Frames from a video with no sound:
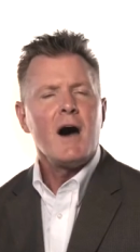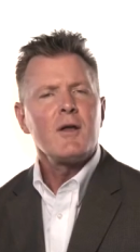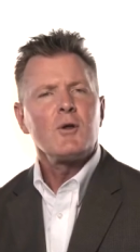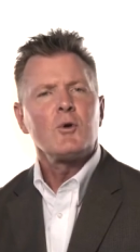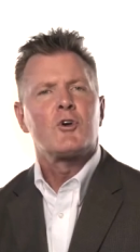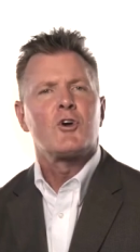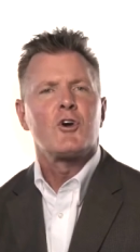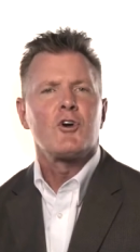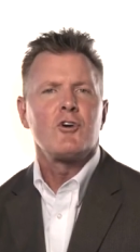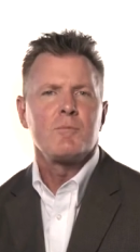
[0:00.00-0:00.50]

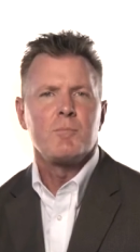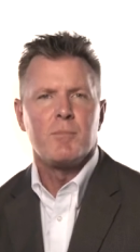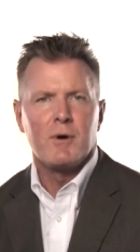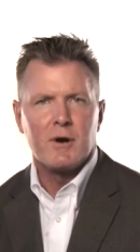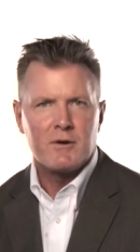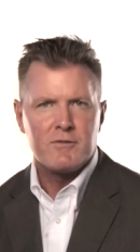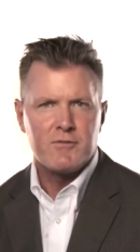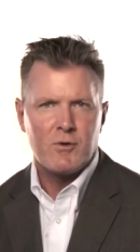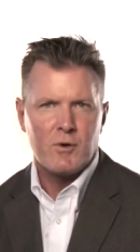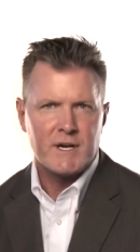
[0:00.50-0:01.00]
Otto
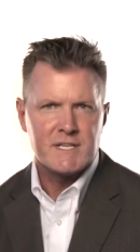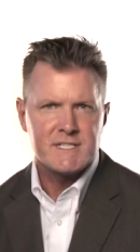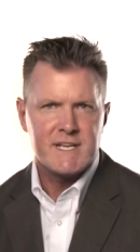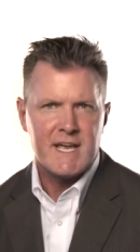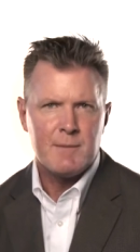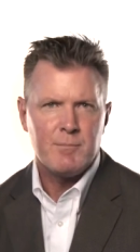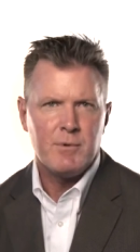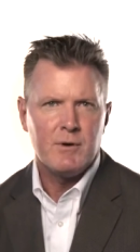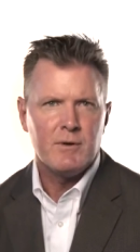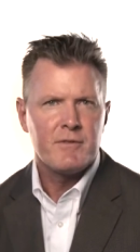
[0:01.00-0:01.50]
Kernberg, for
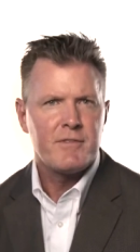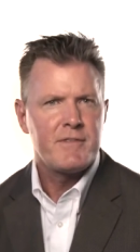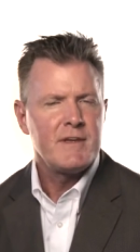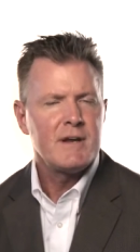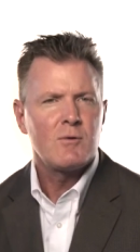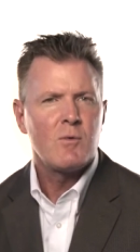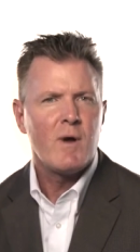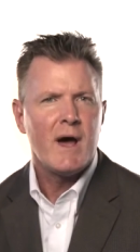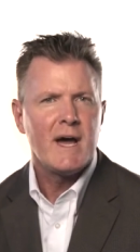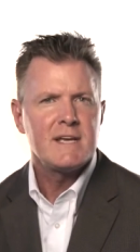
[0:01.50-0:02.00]
example,
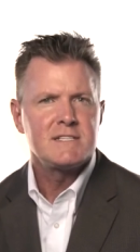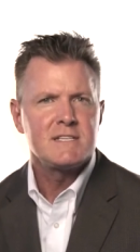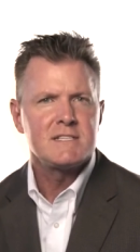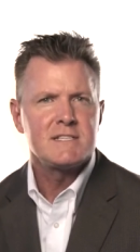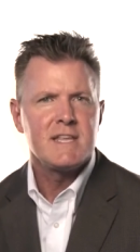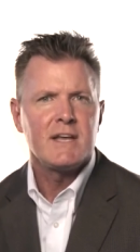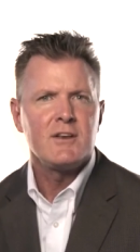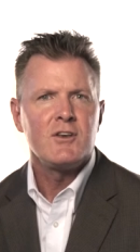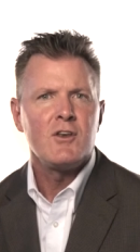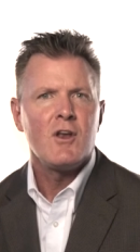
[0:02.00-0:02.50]

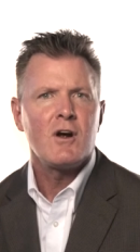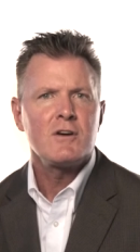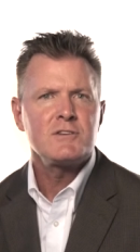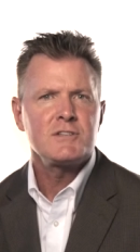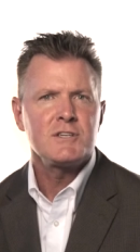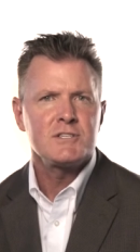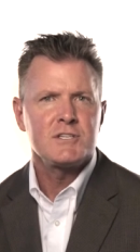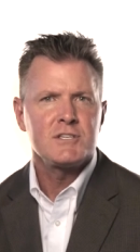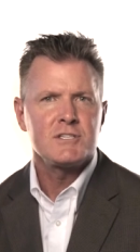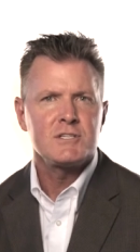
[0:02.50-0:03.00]
theorizes that
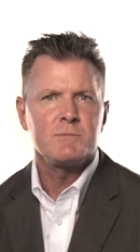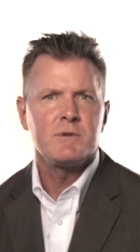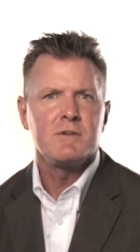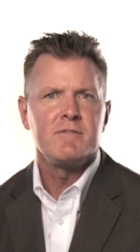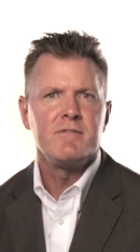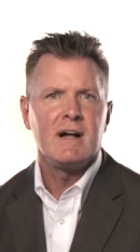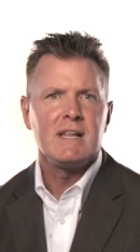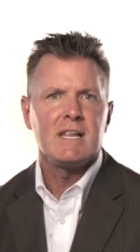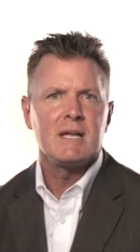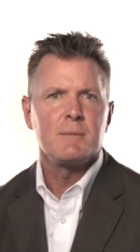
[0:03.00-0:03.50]
narcissism
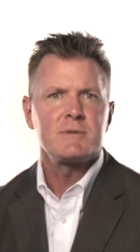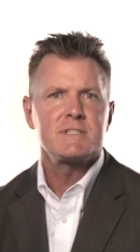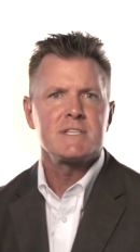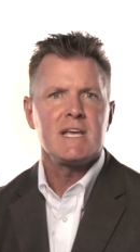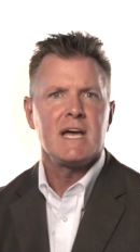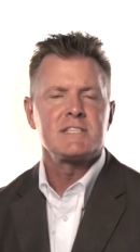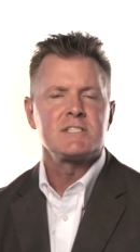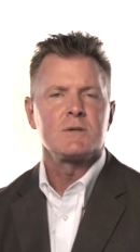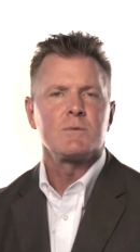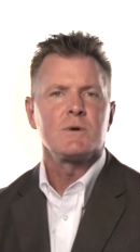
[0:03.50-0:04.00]
develops
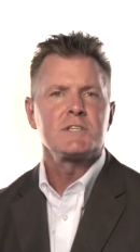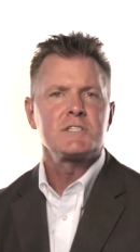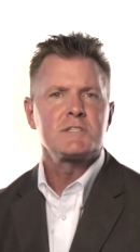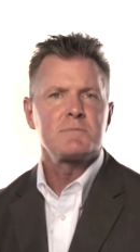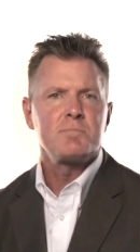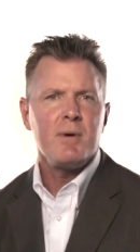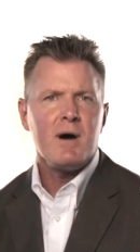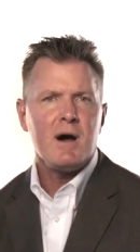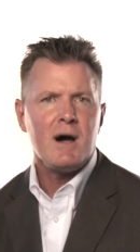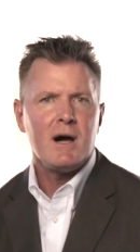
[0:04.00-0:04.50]
as a
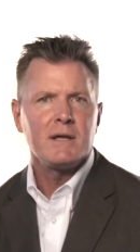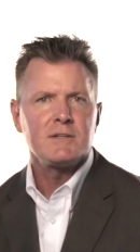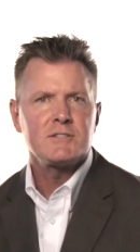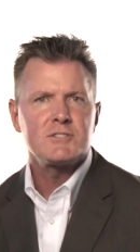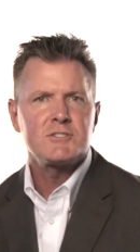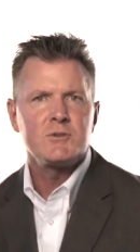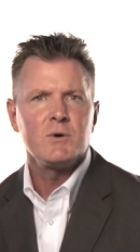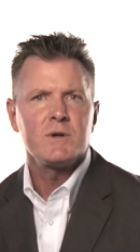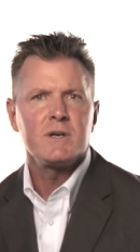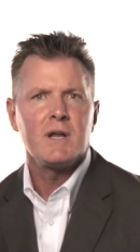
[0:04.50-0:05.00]

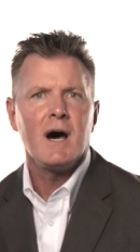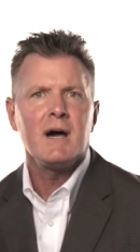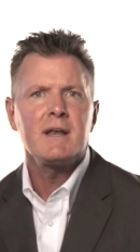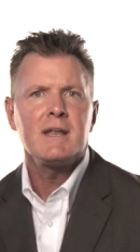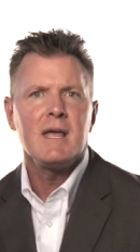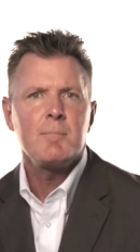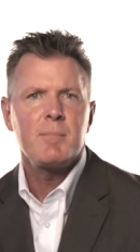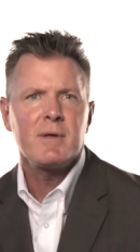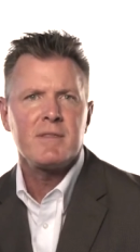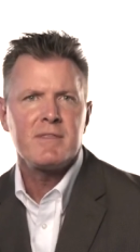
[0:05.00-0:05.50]
response to an
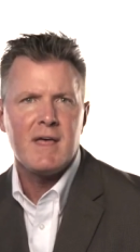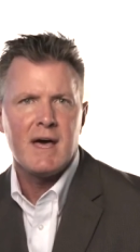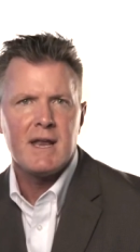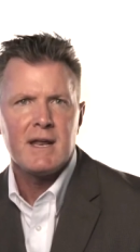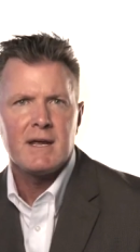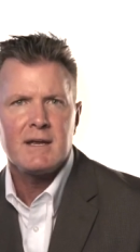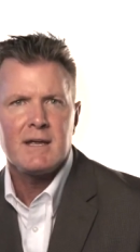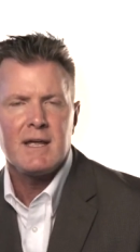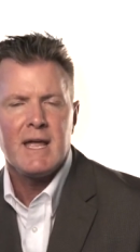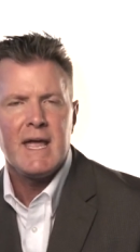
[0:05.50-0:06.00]

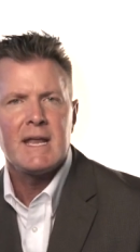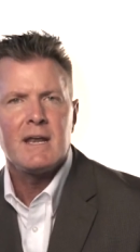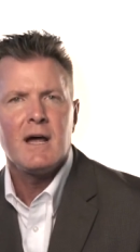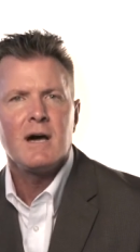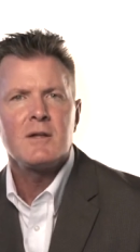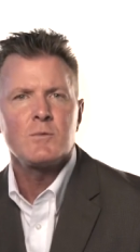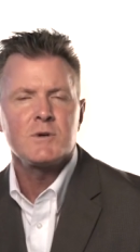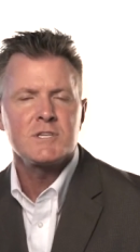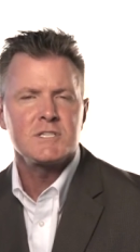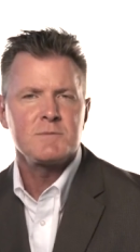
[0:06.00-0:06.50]
unempathetic and
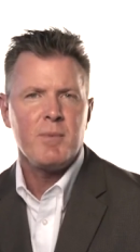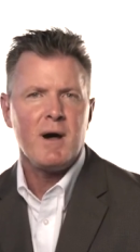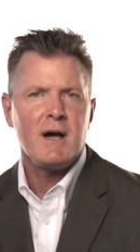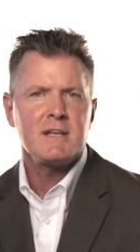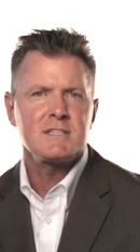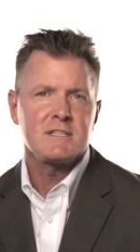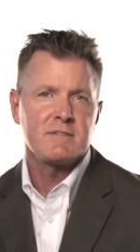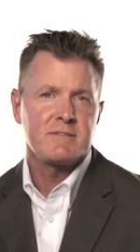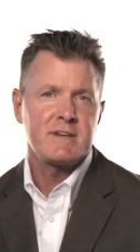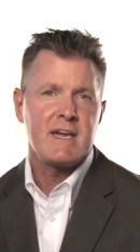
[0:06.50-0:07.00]

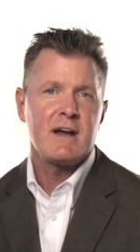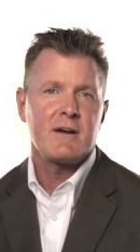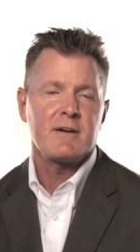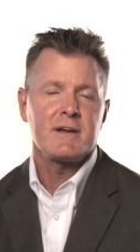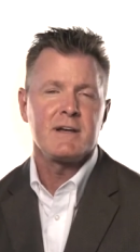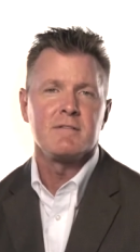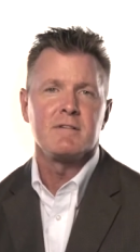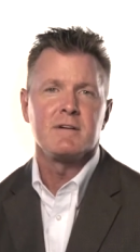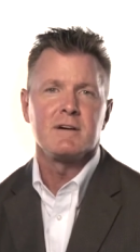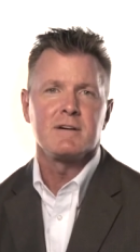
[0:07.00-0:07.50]
unresponsive
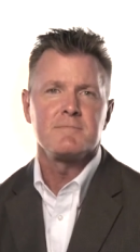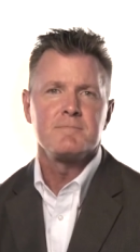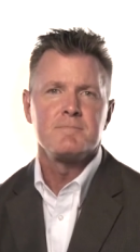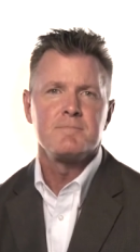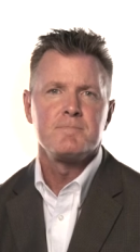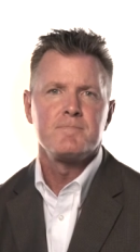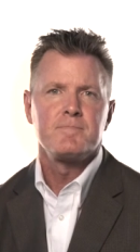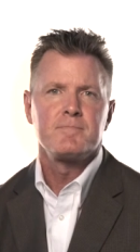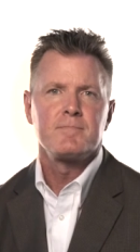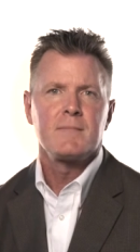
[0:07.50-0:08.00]
caregiver.
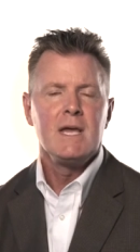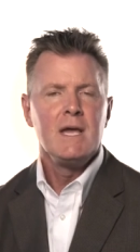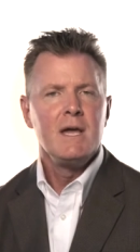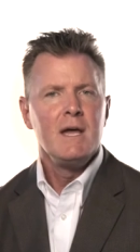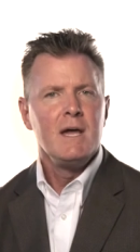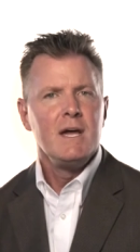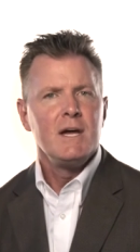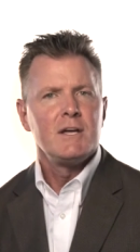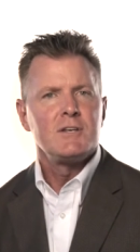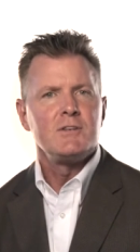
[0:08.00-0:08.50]

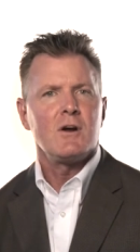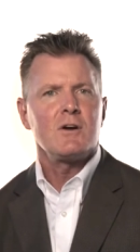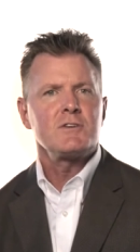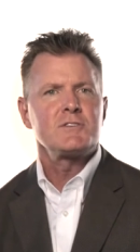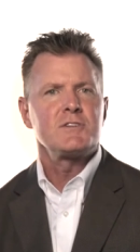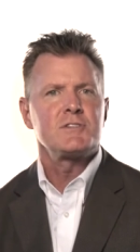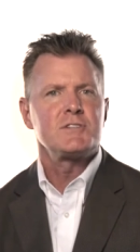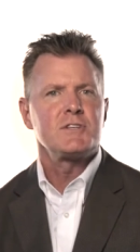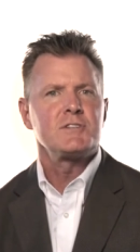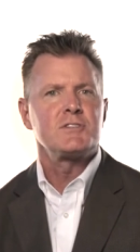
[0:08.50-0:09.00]

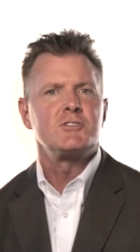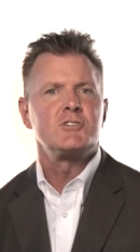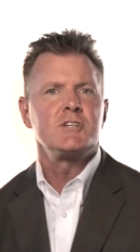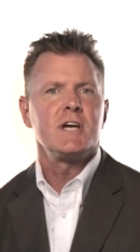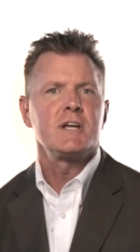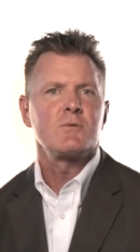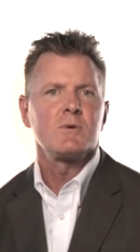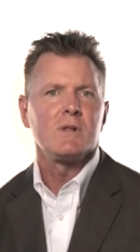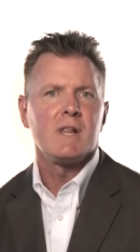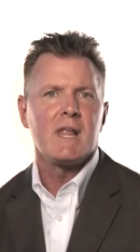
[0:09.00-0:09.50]
Narcissists
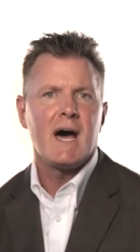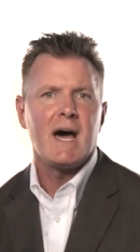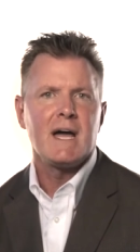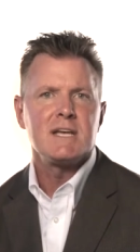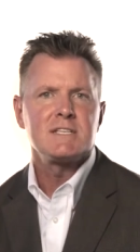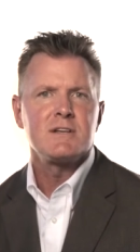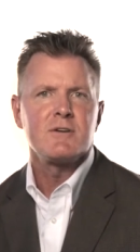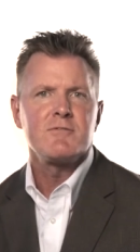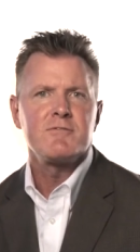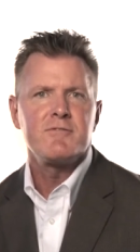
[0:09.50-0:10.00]

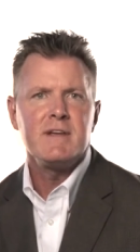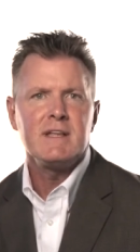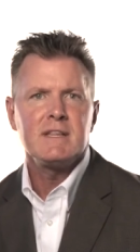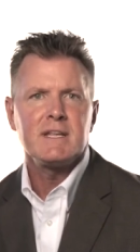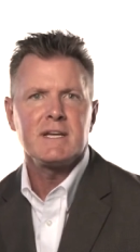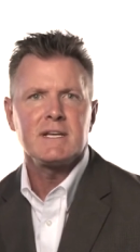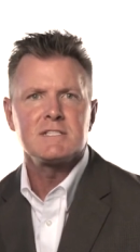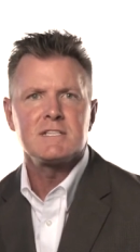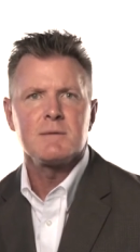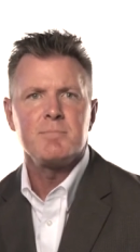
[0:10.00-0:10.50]
generalize their
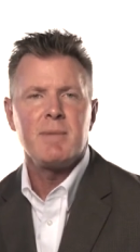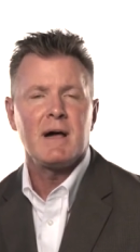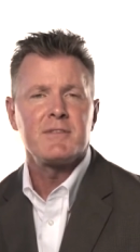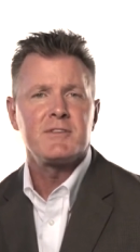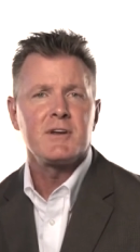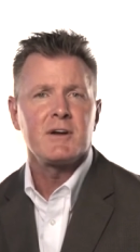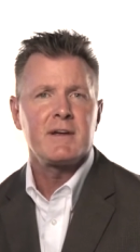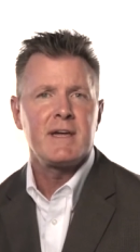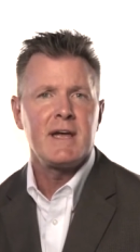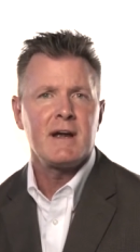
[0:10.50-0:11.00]
feelings
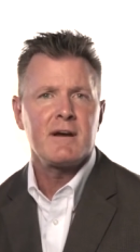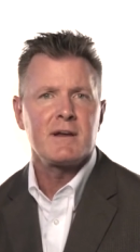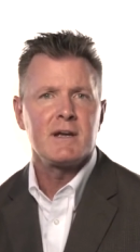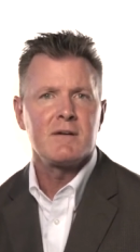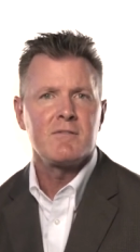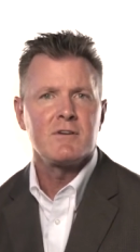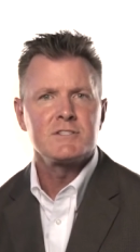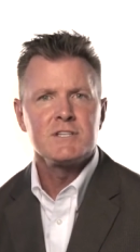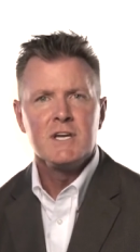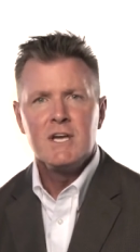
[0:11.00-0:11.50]
about their
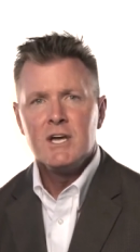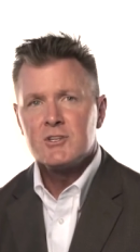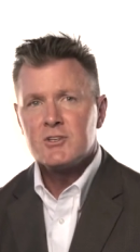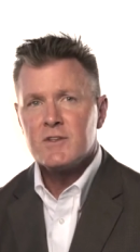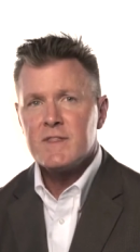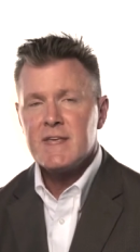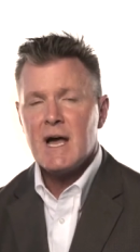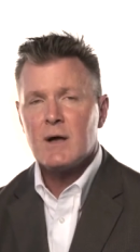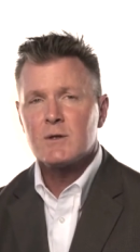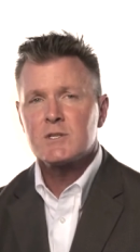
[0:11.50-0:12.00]
caregivers
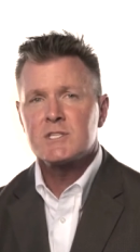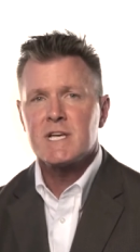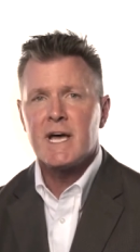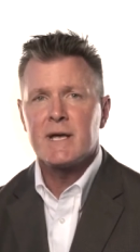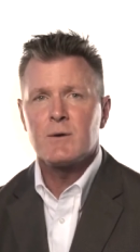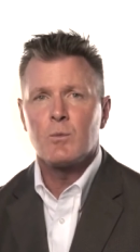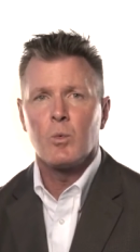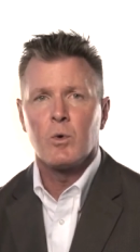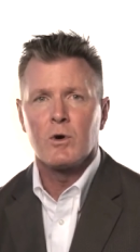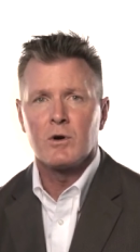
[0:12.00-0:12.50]
to the
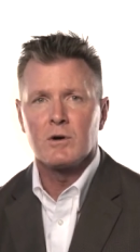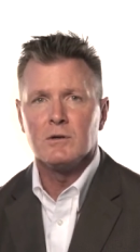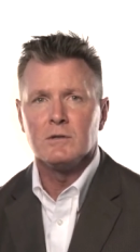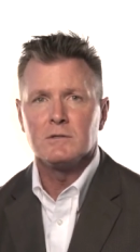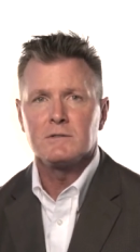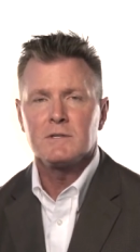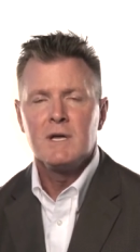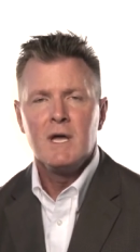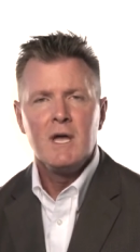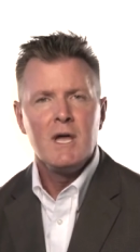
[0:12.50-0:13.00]
outside
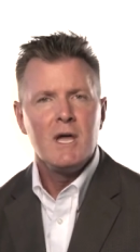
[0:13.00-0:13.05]
world,